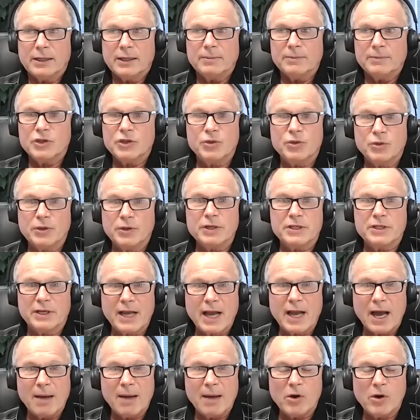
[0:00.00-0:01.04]
sugars and
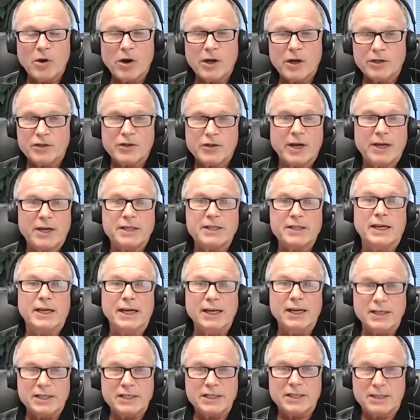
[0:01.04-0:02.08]
carbohydrates
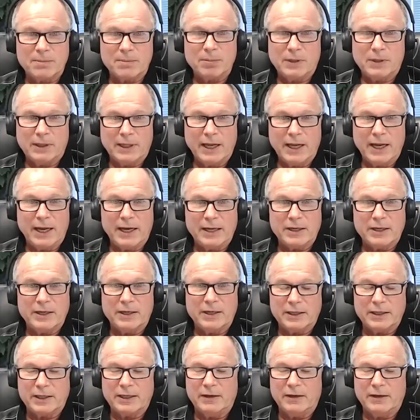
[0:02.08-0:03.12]
into the plant, and
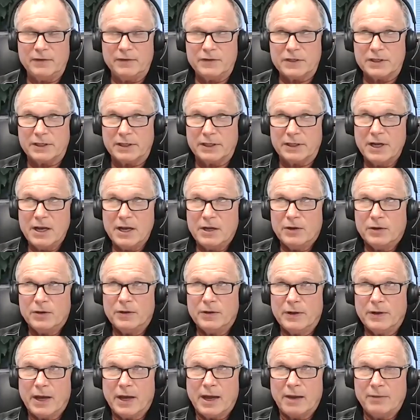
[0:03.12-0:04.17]
it gives it
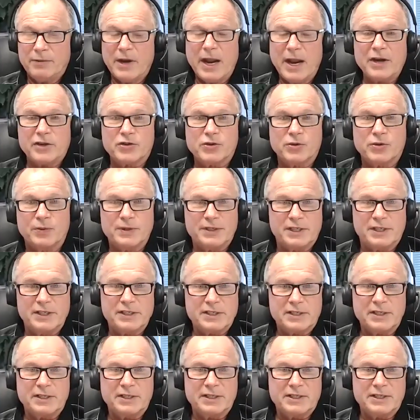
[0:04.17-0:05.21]
natural
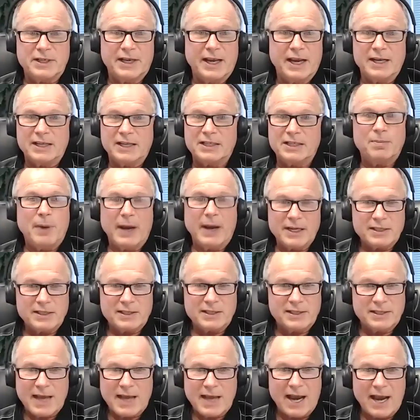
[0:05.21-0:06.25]
resistance against pest
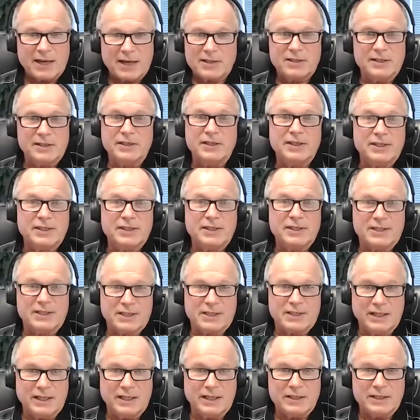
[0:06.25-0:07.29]
attacks and
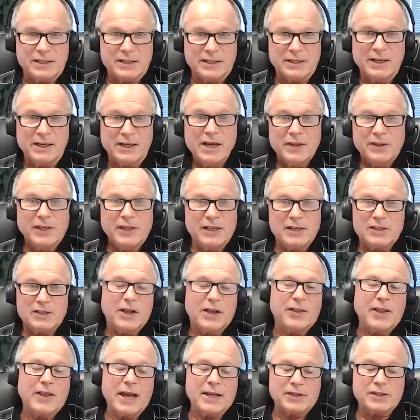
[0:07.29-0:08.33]
disease and things
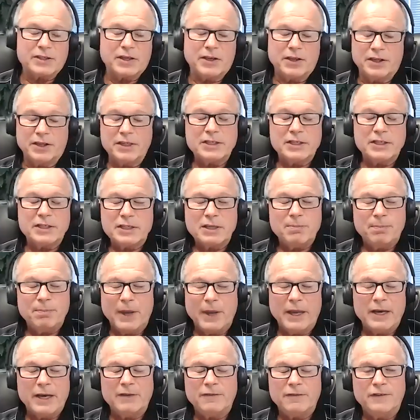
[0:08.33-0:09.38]
like that. So this is the
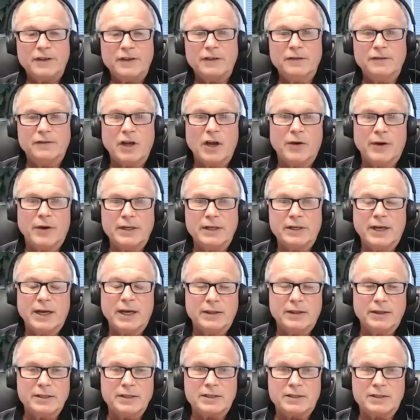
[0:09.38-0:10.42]
benefit of going
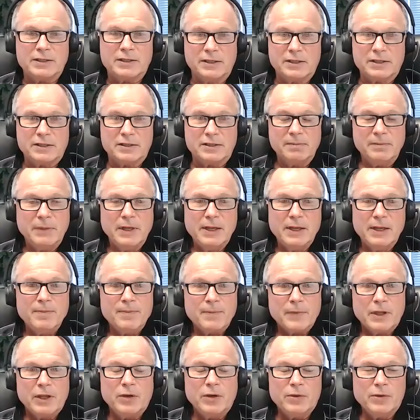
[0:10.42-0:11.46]
down this system.
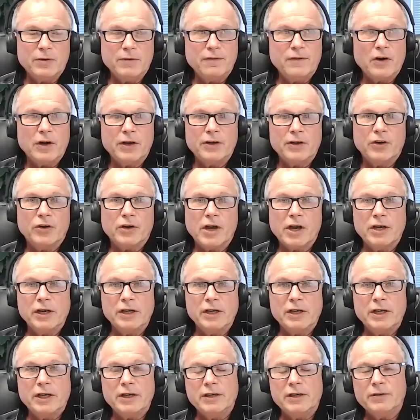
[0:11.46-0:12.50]
You'll find not only
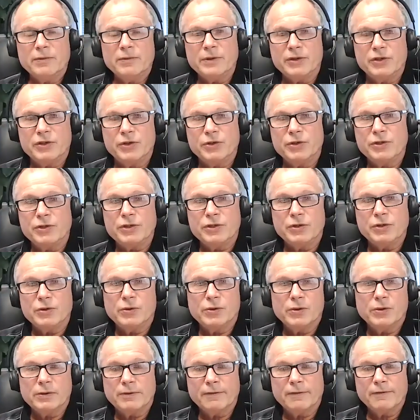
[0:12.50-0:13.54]
can you reduce
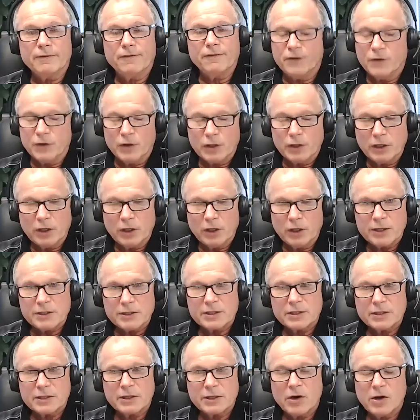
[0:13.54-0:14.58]
your
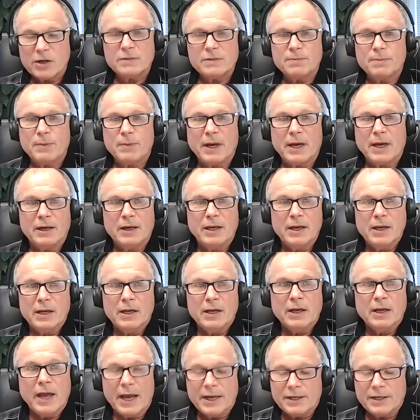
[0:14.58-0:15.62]
fertilizer costs, but
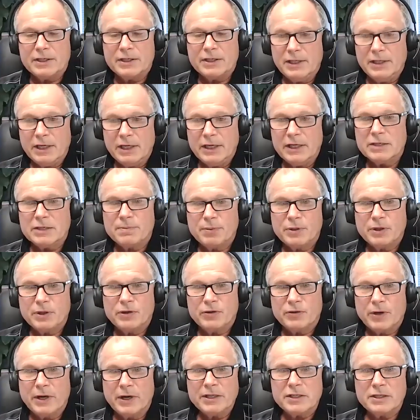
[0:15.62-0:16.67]
as the years
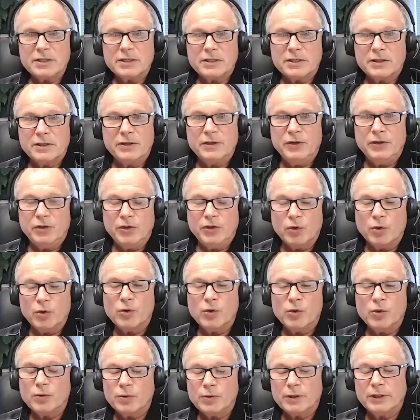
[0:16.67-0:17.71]
progress,
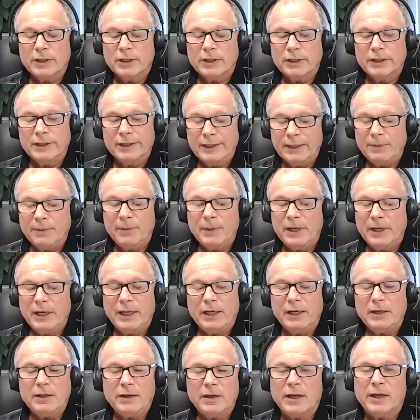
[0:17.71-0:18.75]
you're
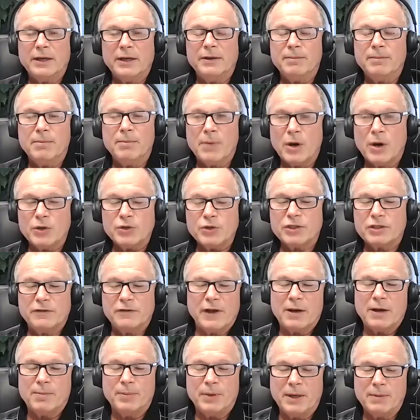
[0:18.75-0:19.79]
limiting, and most of
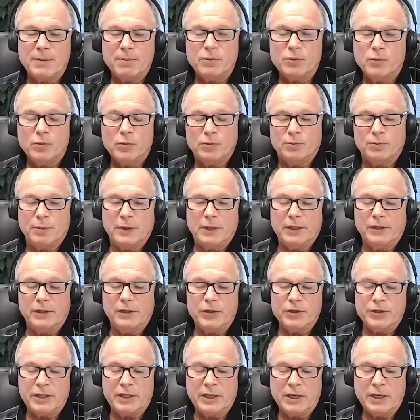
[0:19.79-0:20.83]
our people will be
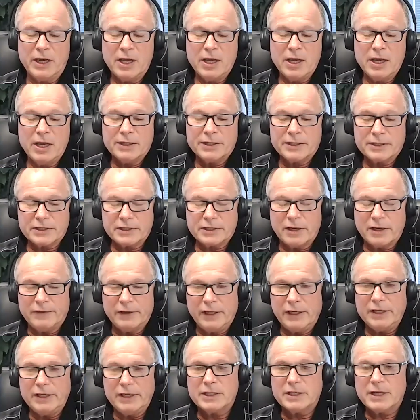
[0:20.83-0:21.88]
using
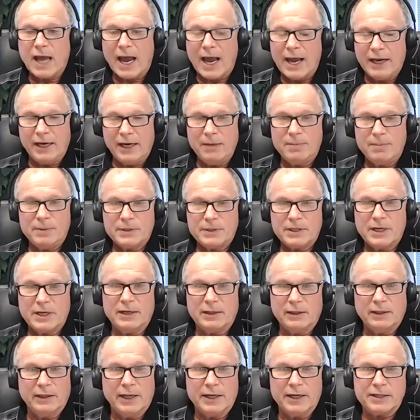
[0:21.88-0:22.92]
70 to 80%
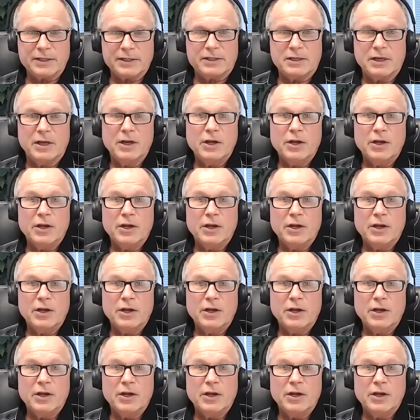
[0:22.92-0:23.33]
less